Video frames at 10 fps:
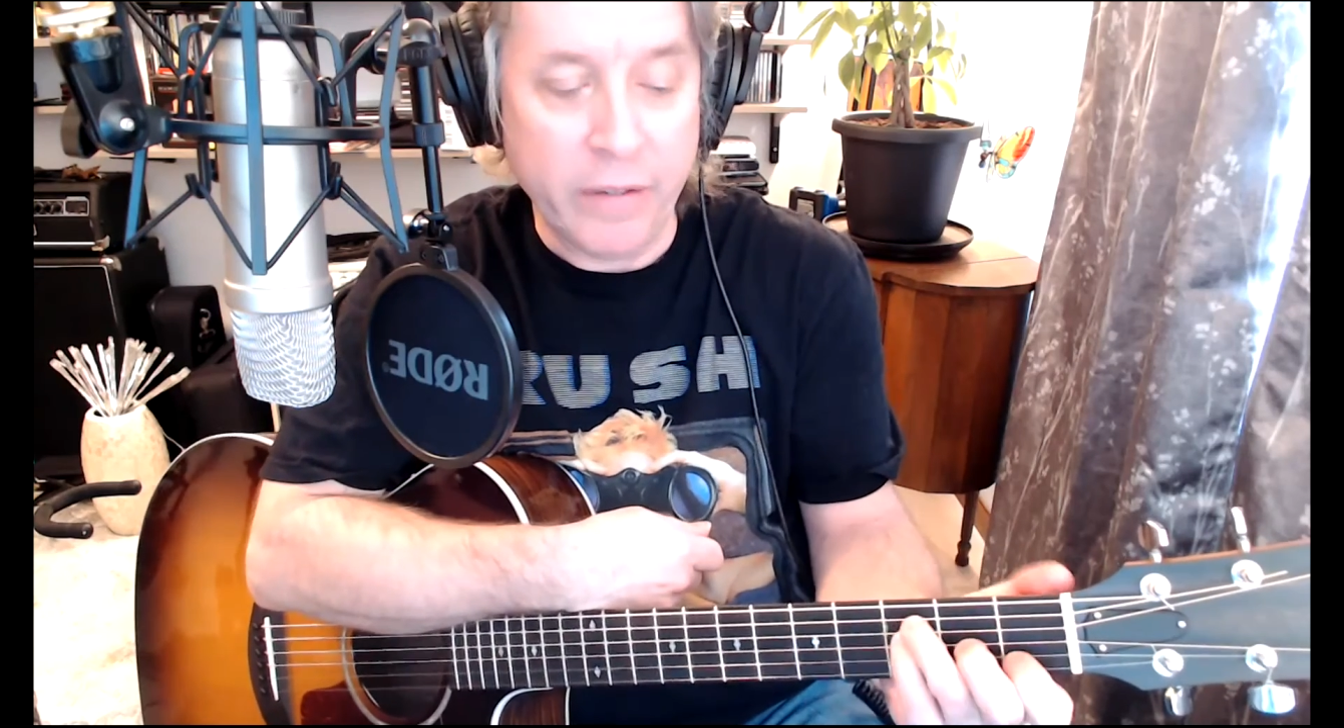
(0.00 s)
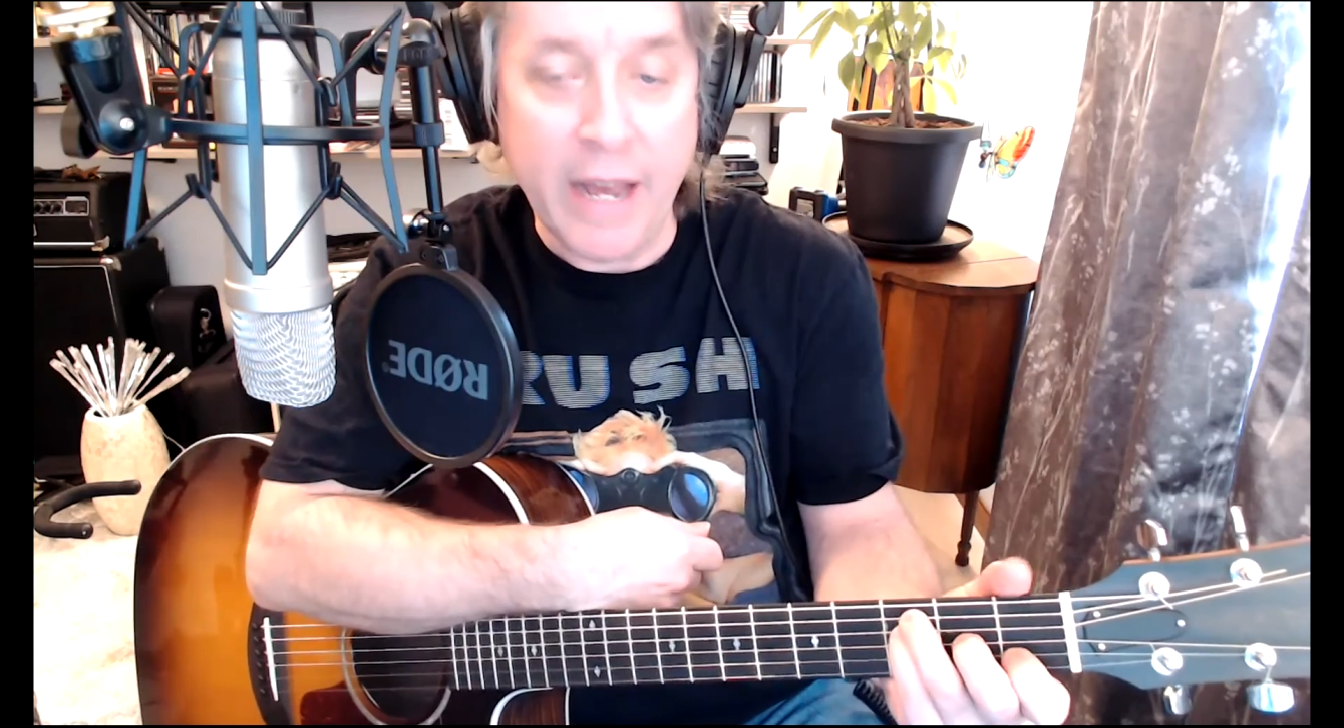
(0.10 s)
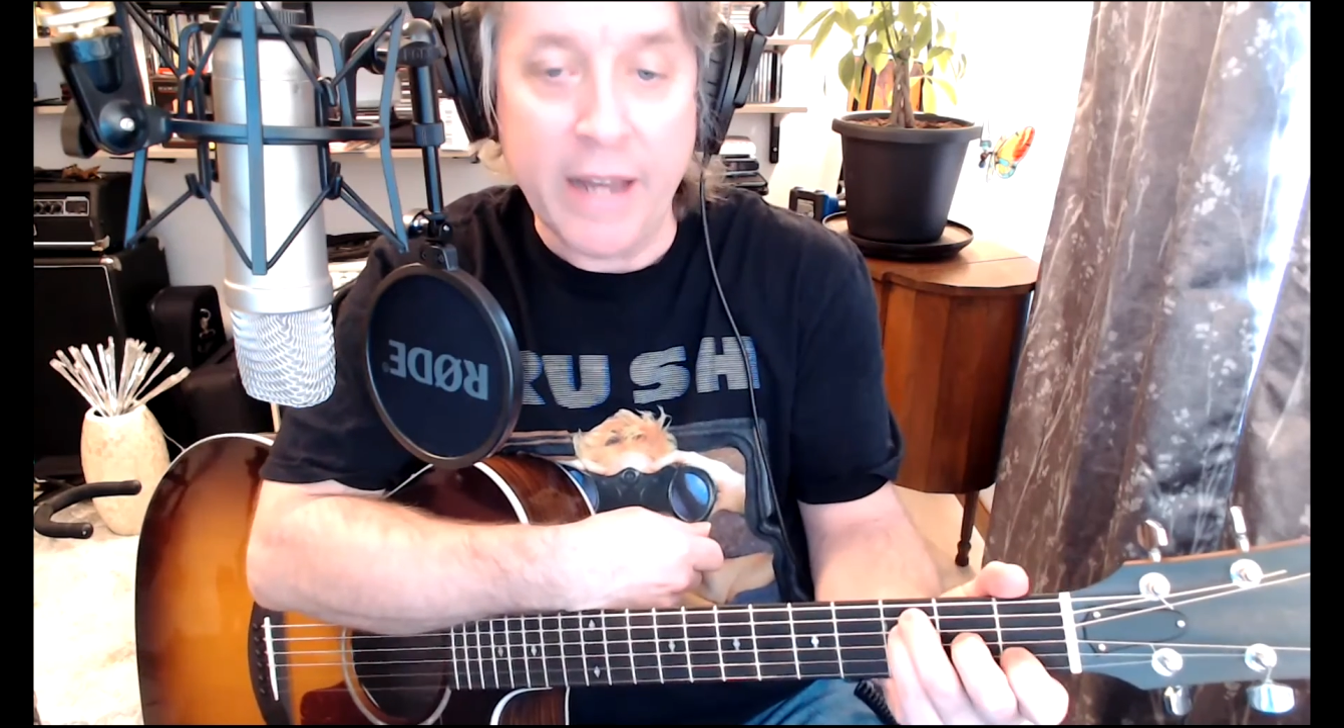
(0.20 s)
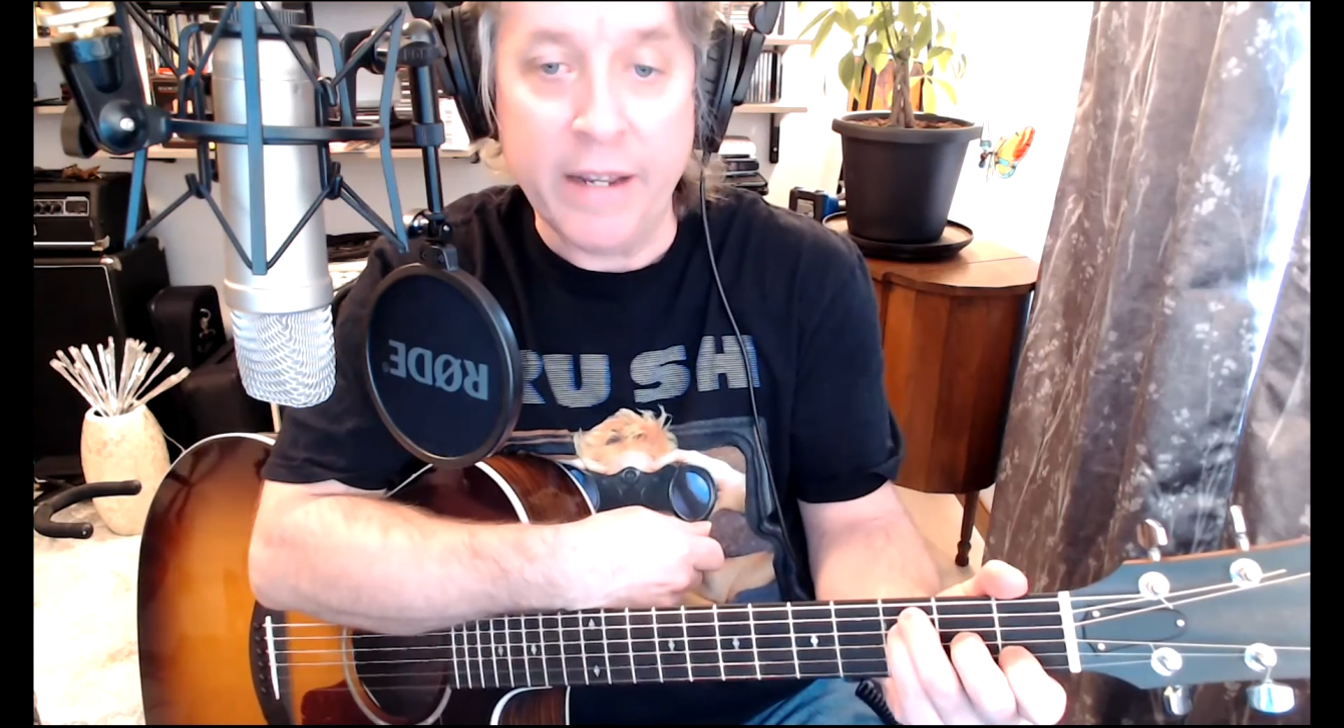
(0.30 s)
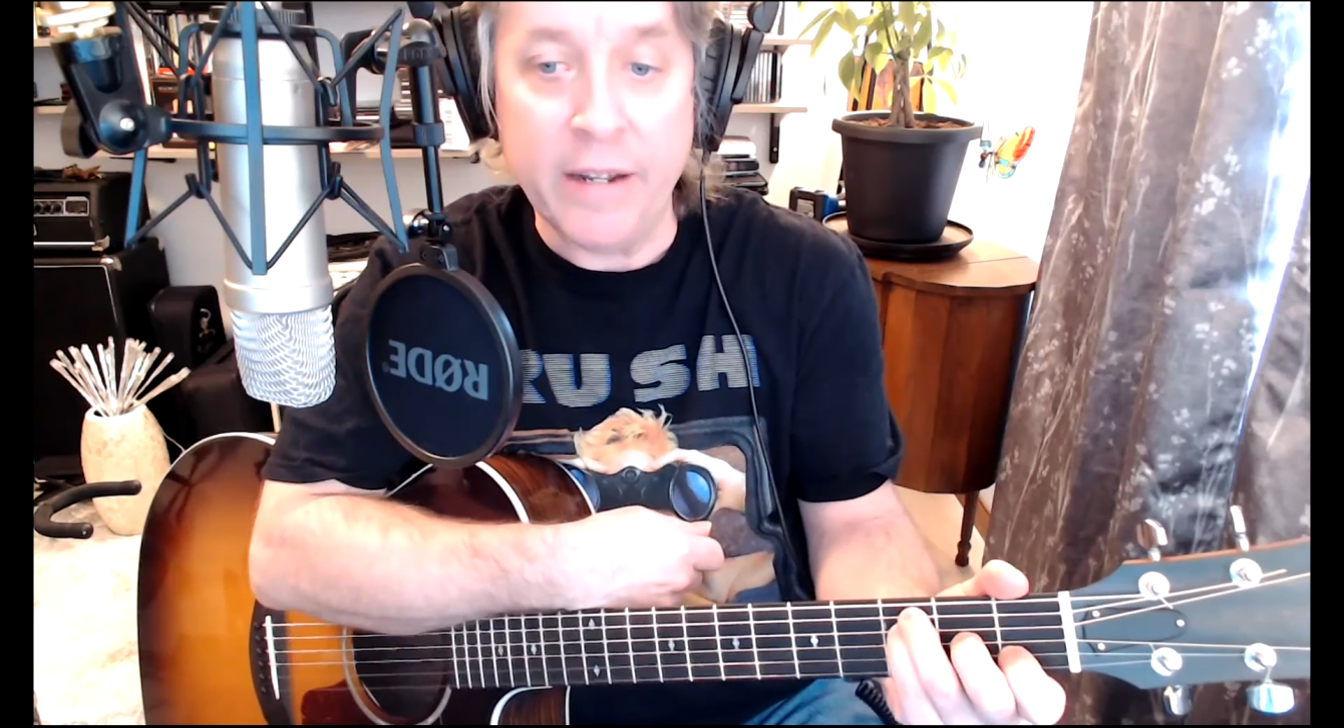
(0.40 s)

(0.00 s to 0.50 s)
that